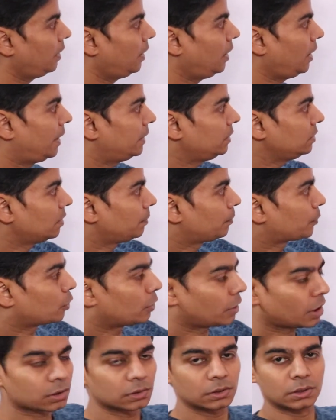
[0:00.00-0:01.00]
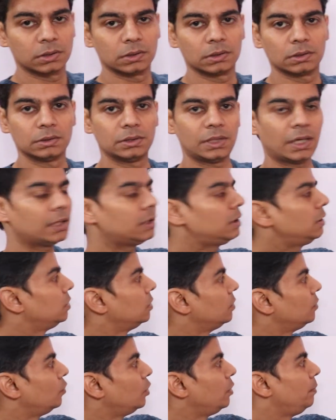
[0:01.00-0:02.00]
And the product that
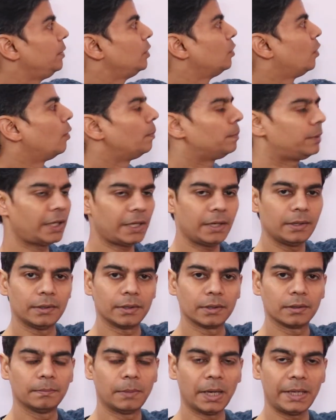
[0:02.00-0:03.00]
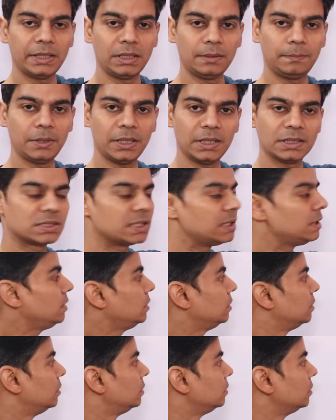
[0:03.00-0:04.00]
would be obtained by
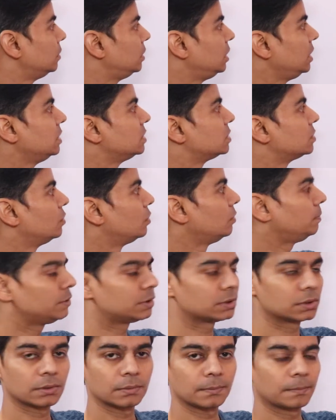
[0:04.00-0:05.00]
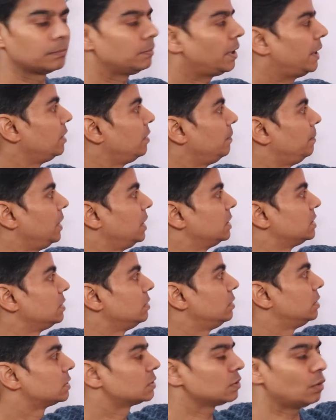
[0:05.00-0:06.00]
replacing these groups, by
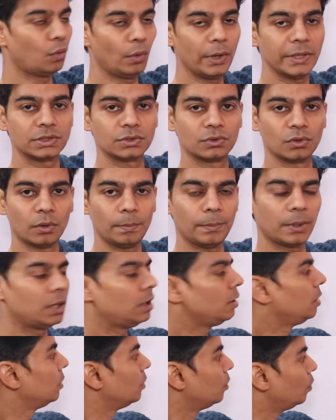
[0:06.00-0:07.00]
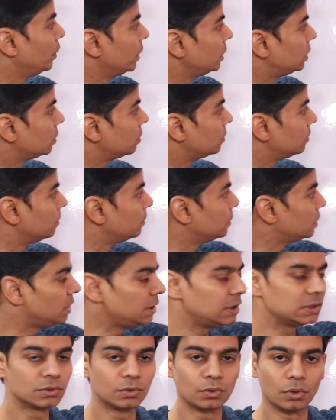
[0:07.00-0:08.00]
replacing this OH group with
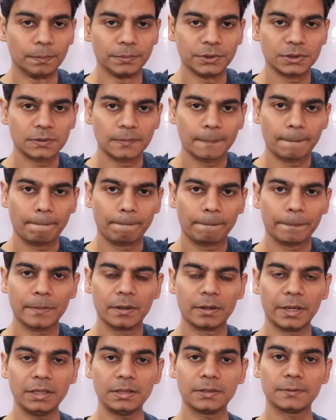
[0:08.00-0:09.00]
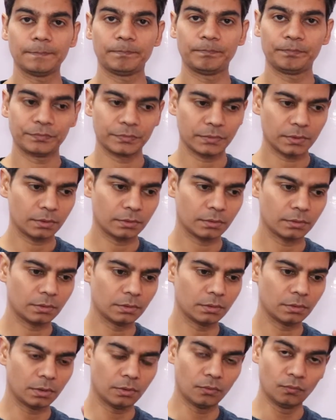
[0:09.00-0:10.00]
these groups, right,
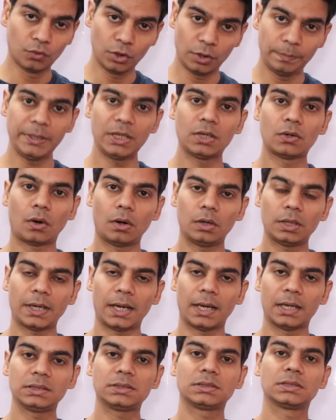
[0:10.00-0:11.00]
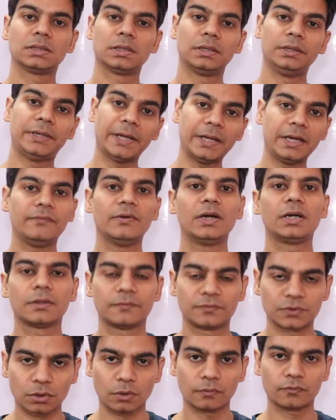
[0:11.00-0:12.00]
would be called as
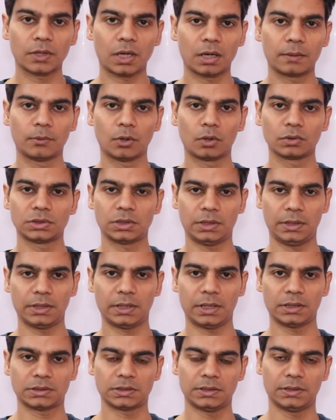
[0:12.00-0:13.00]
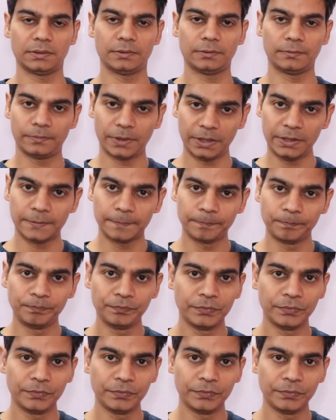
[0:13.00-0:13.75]
derivatives of carboxylic acid, right?